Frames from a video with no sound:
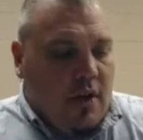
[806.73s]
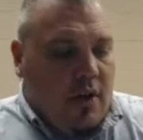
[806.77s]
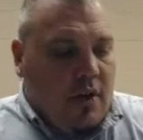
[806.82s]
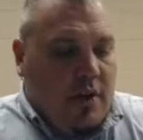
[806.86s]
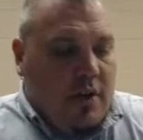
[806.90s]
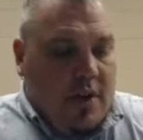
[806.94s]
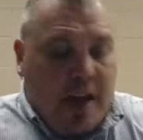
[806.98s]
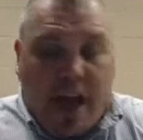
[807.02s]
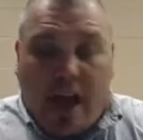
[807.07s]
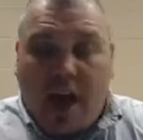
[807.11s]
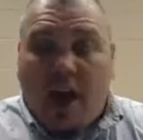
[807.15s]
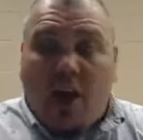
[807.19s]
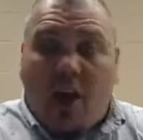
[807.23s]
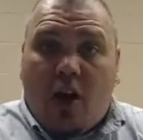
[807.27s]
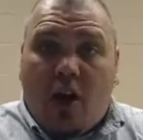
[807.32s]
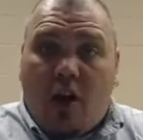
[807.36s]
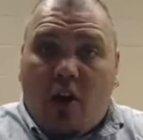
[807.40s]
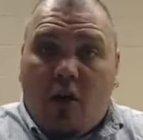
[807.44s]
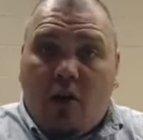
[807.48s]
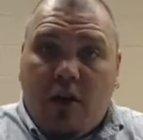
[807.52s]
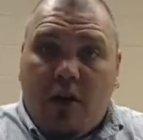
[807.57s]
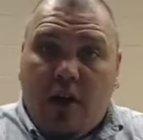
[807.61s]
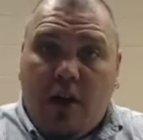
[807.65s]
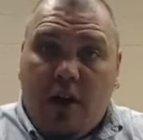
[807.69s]

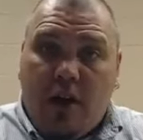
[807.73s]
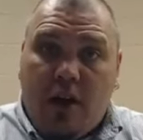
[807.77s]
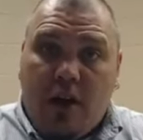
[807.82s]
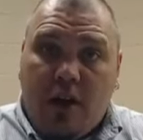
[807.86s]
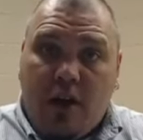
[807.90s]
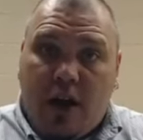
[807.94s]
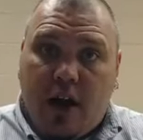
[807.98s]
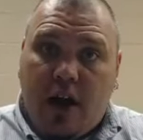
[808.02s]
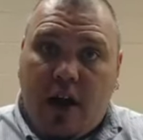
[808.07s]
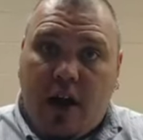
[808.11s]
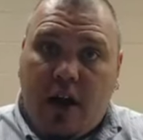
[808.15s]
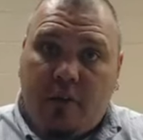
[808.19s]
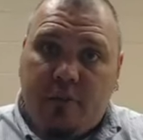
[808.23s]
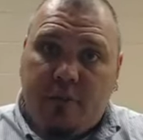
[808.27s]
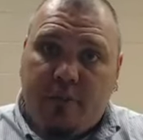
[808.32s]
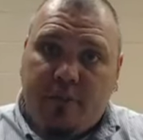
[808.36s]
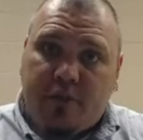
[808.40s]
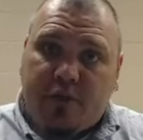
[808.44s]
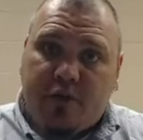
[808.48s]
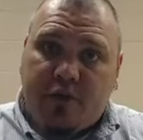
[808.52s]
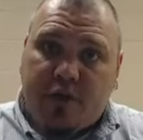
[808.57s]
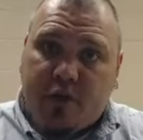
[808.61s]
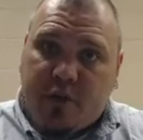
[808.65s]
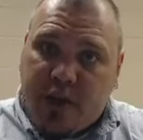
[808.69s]
Now,
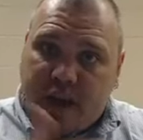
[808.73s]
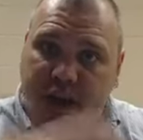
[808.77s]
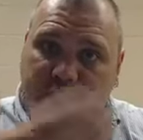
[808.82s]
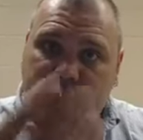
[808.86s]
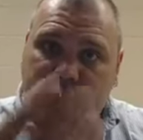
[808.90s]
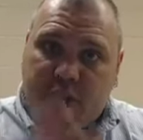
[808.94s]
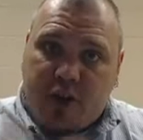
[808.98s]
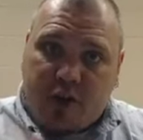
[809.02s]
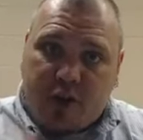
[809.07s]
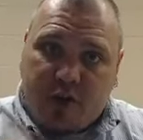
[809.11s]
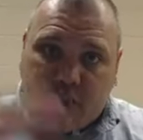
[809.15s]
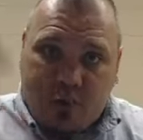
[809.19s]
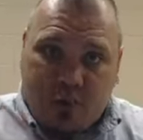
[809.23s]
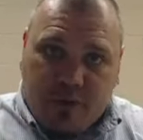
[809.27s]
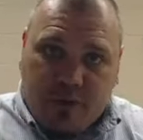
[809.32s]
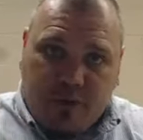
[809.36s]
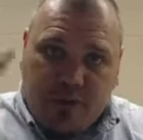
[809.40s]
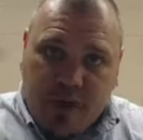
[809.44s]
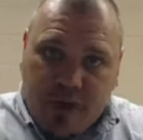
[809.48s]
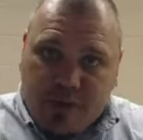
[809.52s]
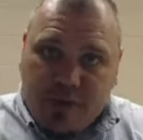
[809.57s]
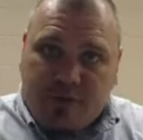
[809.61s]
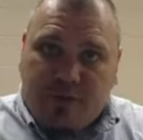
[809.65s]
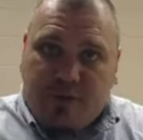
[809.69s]
so they, the
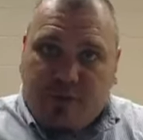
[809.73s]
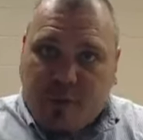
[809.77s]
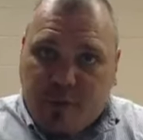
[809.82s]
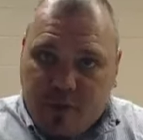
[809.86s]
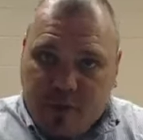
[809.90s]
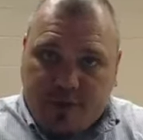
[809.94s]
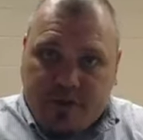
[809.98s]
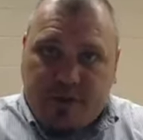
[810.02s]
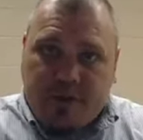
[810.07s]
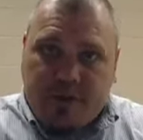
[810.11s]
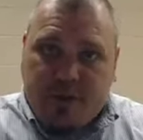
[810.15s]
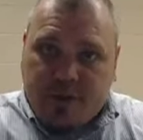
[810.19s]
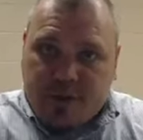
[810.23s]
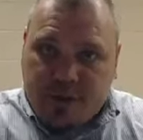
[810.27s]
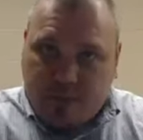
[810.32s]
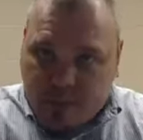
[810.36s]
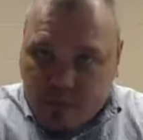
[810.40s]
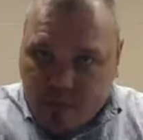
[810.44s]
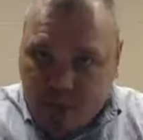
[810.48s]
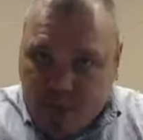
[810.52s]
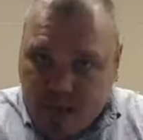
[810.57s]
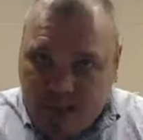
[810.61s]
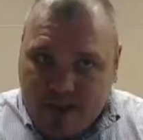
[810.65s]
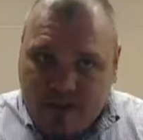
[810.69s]
prophetic voice, the
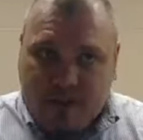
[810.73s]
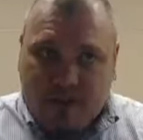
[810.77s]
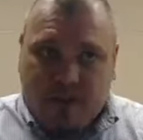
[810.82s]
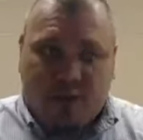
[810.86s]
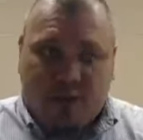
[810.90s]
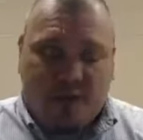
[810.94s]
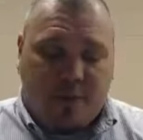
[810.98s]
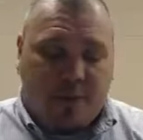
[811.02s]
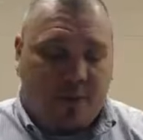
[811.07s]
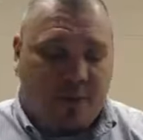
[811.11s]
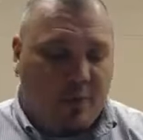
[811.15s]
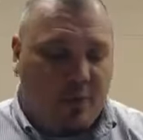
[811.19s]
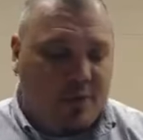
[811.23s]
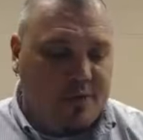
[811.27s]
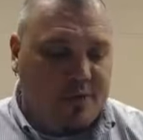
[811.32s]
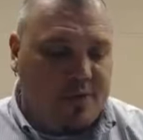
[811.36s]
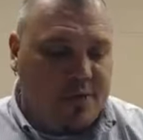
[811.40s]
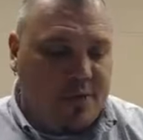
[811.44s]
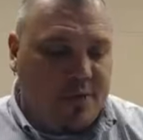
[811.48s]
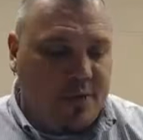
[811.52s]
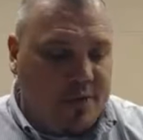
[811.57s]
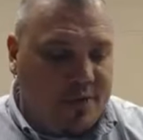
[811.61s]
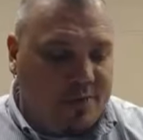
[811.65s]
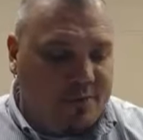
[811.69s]
prophets are being
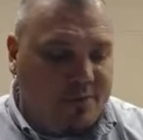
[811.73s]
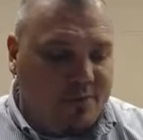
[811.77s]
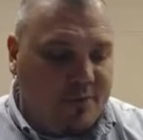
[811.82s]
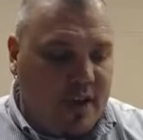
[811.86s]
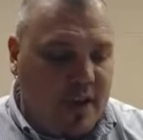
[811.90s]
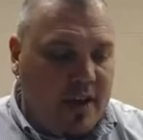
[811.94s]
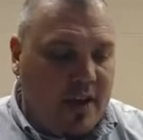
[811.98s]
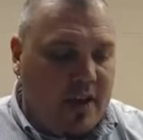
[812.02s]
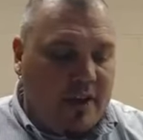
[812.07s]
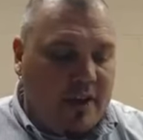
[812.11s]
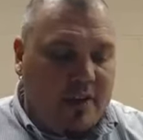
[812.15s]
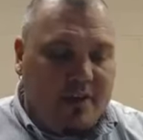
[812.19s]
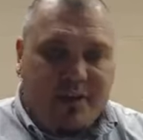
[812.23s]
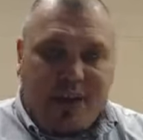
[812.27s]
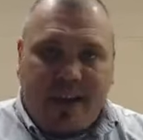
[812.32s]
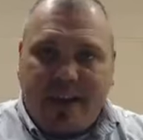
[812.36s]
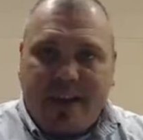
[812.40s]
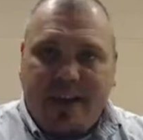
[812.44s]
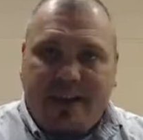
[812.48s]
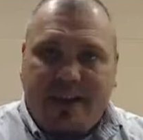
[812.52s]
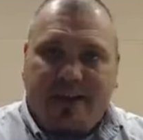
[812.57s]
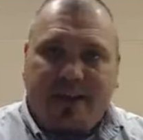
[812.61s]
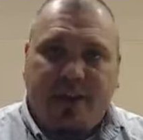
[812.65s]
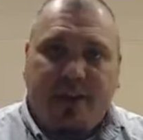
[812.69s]
persecuted. Then
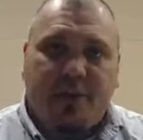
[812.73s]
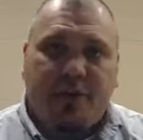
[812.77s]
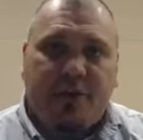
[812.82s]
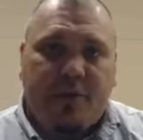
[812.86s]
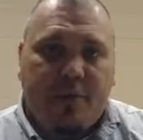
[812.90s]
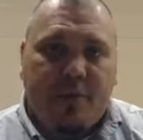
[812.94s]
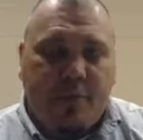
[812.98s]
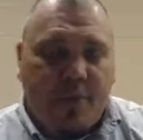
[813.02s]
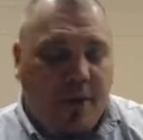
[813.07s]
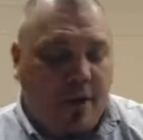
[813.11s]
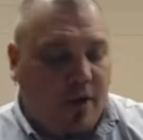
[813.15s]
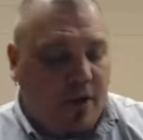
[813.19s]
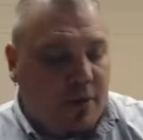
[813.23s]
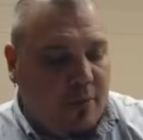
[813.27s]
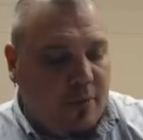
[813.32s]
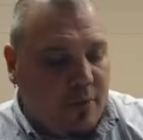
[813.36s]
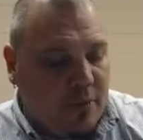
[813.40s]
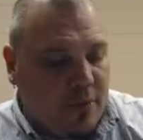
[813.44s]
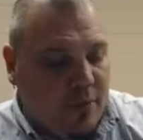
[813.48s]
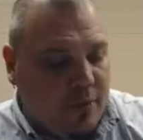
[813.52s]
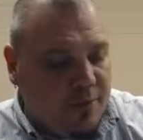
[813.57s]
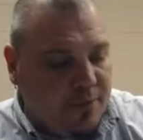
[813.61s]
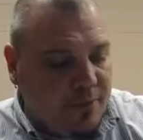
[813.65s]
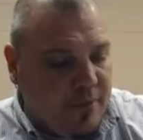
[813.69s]
he tells the
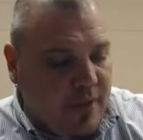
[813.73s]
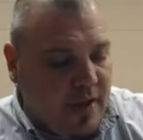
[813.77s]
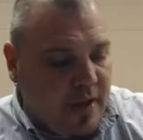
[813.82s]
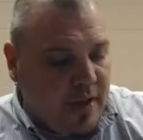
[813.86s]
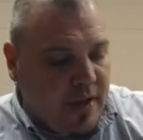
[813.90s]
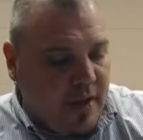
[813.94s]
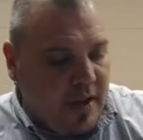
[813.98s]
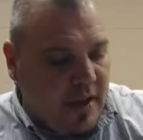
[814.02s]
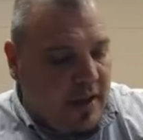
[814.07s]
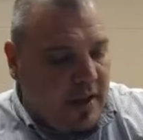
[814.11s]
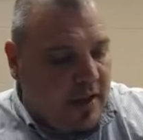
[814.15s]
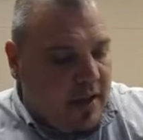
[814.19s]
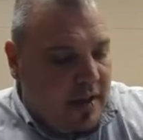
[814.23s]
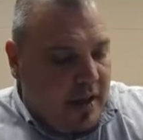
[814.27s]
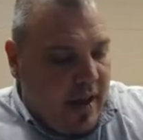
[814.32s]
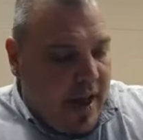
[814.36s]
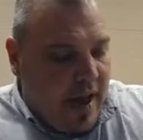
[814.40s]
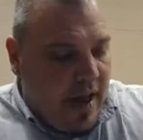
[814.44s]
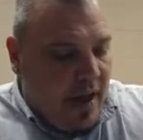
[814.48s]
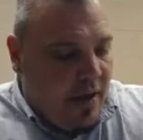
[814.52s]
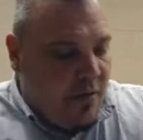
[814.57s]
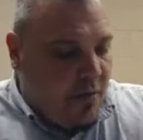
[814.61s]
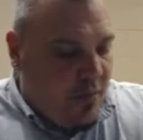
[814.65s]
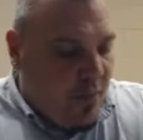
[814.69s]
parable,
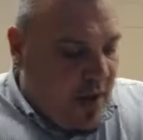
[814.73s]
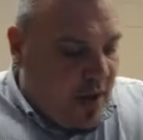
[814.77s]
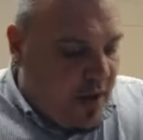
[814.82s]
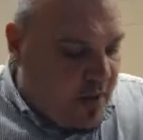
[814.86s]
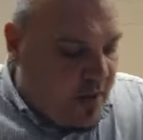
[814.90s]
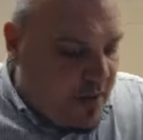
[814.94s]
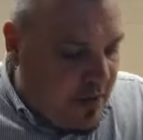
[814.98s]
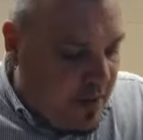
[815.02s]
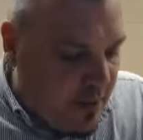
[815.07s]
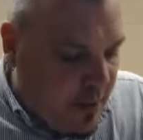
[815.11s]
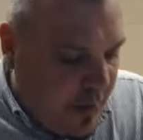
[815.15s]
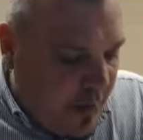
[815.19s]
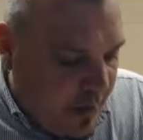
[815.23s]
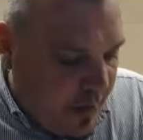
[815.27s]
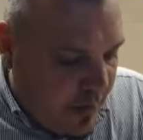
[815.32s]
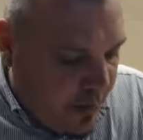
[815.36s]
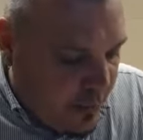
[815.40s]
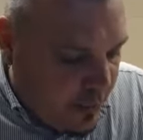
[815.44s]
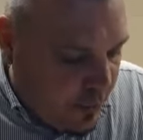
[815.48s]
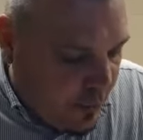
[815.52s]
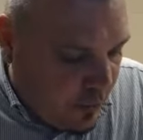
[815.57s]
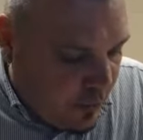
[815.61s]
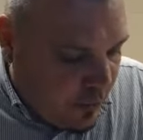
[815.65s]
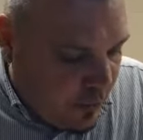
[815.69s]
halfway into the
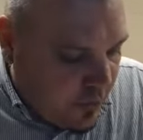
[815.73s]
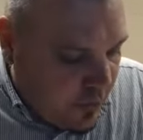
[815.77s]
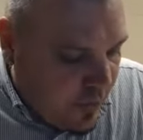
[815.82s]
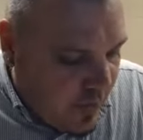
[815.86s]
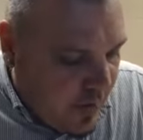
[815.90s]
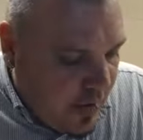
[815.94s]
parable,